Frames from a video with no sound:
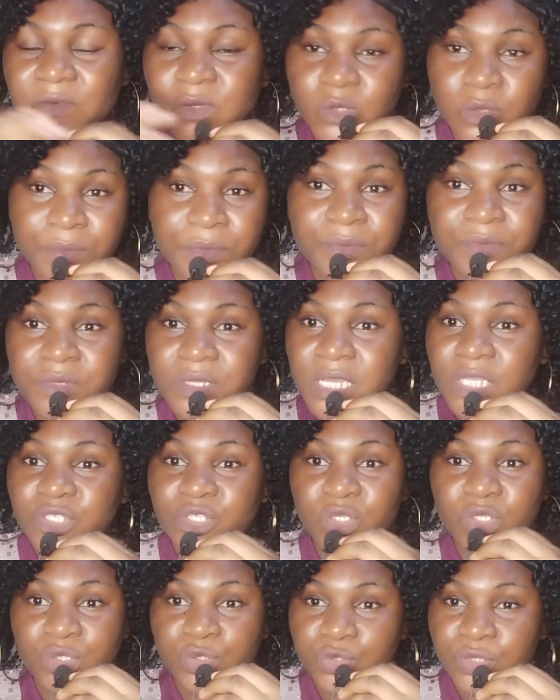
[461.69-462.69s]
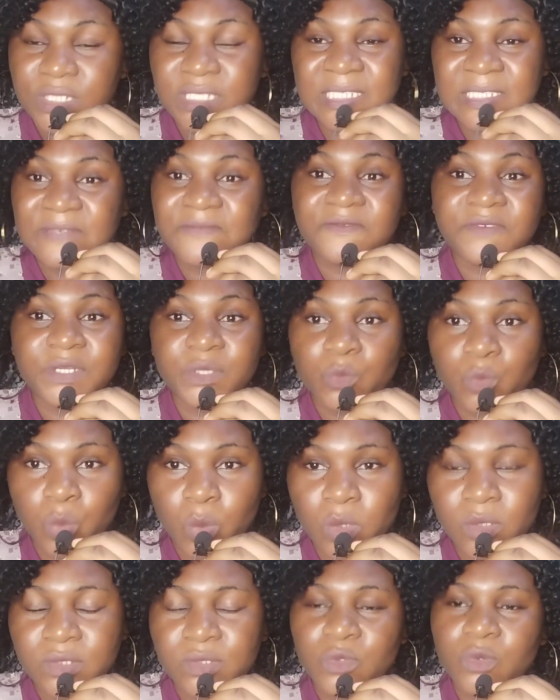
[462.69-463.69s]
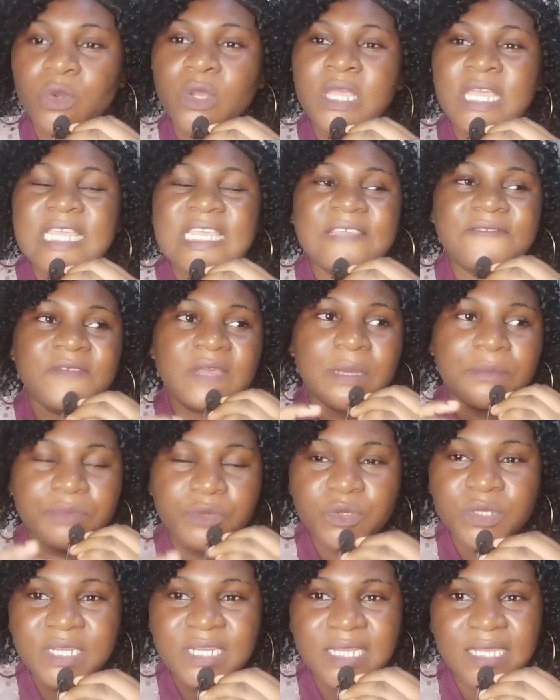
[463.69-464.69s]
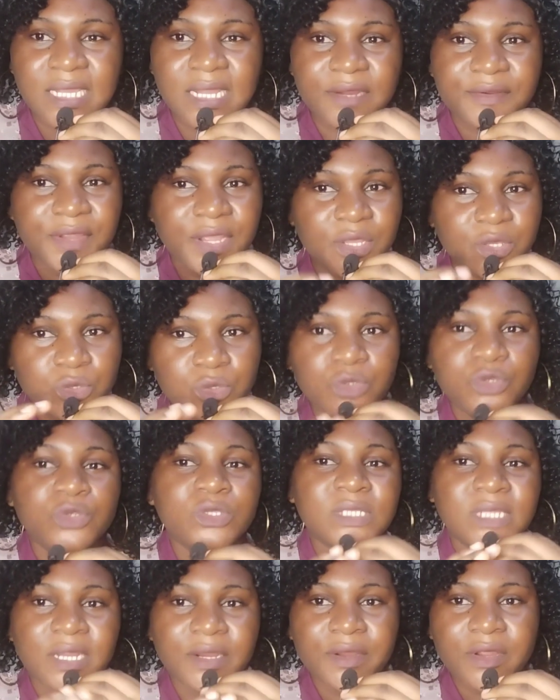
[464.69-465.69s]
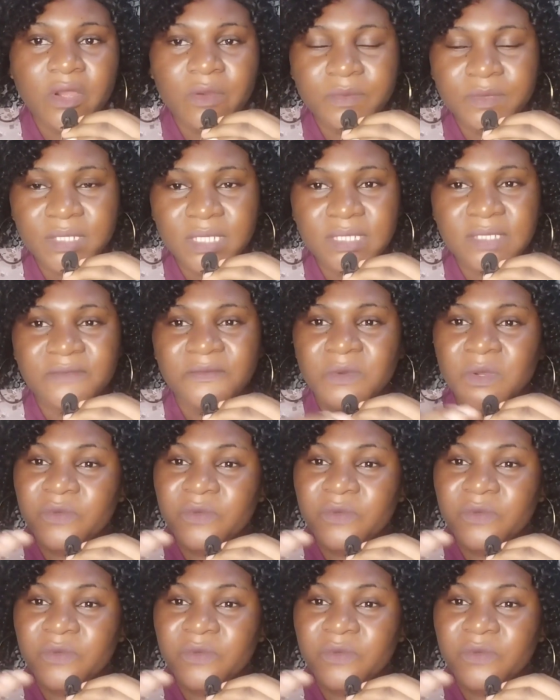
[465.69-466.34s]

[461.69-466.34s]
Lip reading: For some people, they are just doing different work. So if you are building a career, you use career objective.